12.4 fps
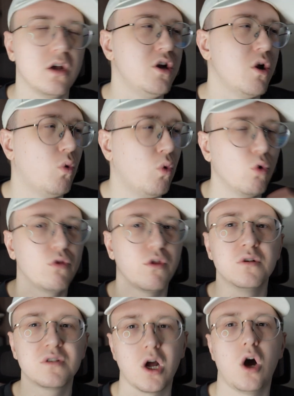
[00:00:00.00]
you know, all of
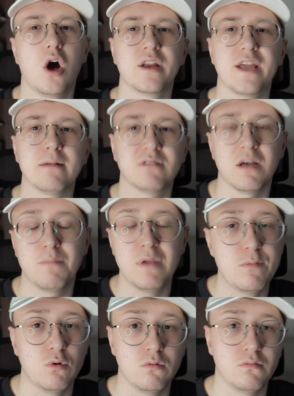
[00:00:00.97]
those card games that
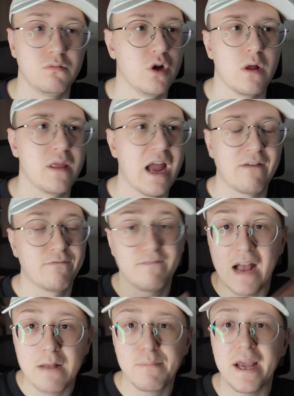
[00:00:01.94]
people, you know, they have
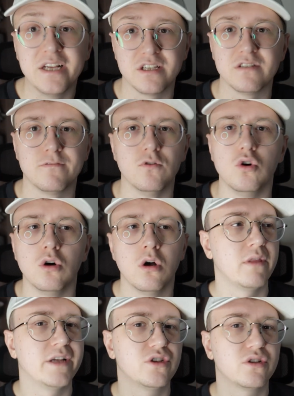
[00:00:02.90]
fan bases for,
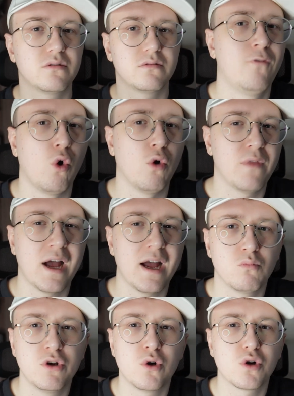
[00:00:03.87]
they just thought
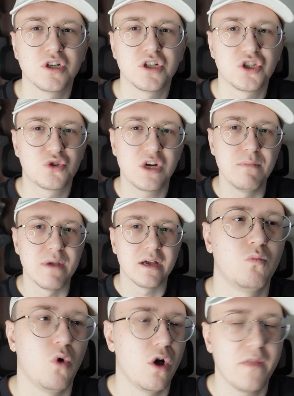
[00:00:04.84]
that we're not going to stream
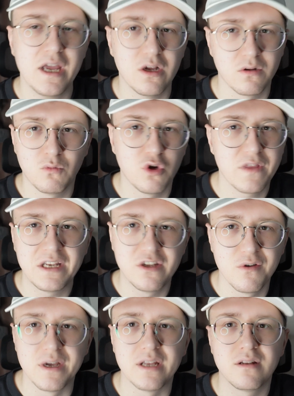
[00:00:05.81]
it. What are they
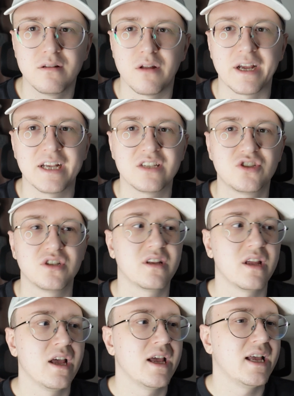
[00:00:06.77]
doing? Like,
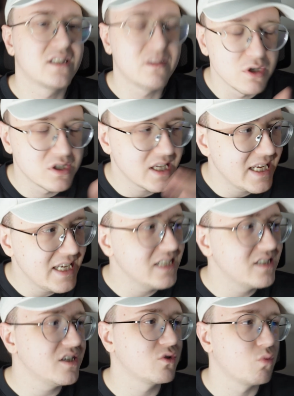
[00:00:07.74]
it's It's the most
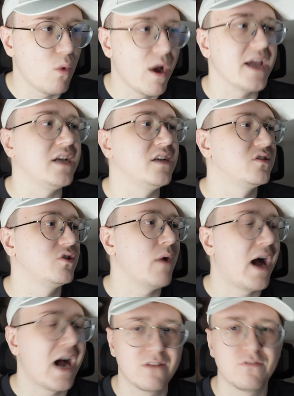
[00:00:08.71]
easiest way to
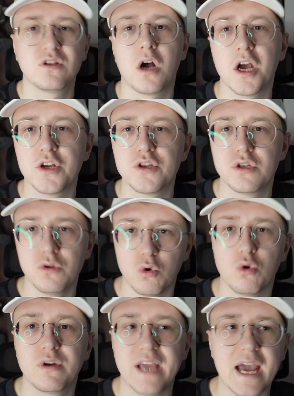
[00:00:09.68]
advertise
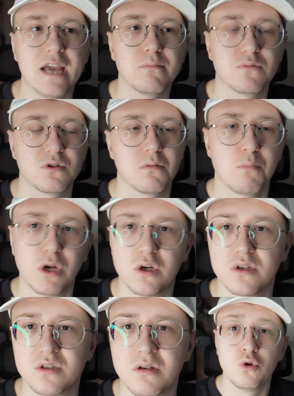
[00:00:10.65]
your games
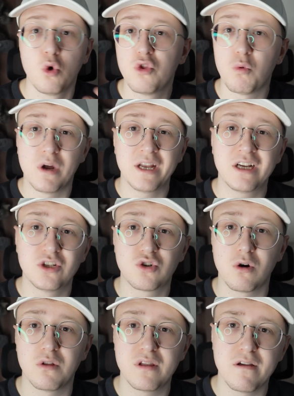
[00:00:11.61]
because you're the one in
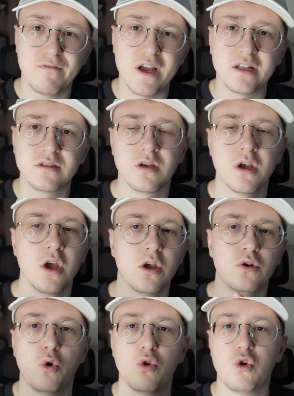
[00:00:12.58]
control of the event,
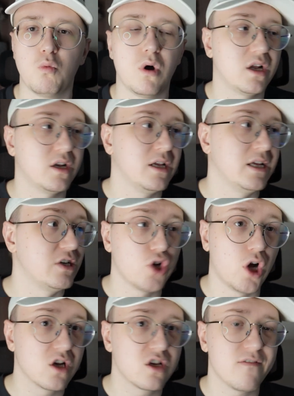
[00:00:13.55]
you're the one in
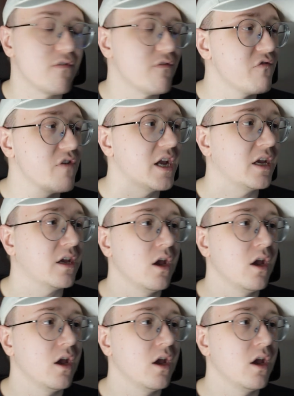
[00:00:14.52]
charge of everything,